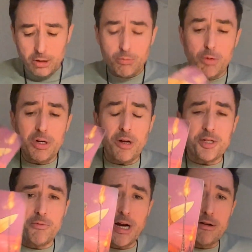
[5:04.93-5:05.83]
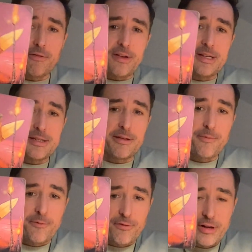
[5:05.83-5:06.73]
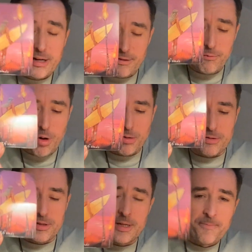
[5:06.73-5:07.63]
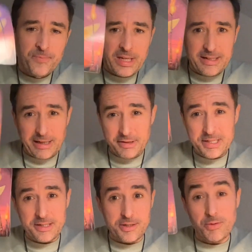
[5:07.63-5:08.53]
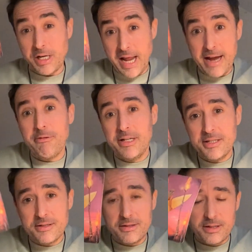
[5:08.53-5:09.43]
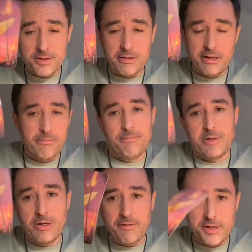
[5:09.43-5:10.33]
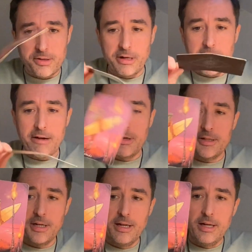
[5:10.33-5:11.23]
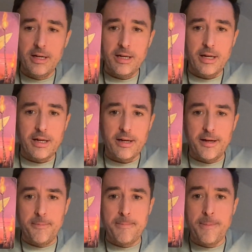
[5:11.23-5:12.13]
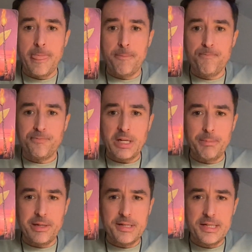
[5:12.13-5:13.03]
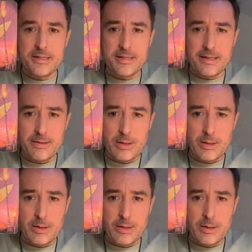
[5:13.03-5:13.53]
What we're not aware of is the Three of Wands. Now, this is Sun in Aries, so you could have your Sun in Aries. But this is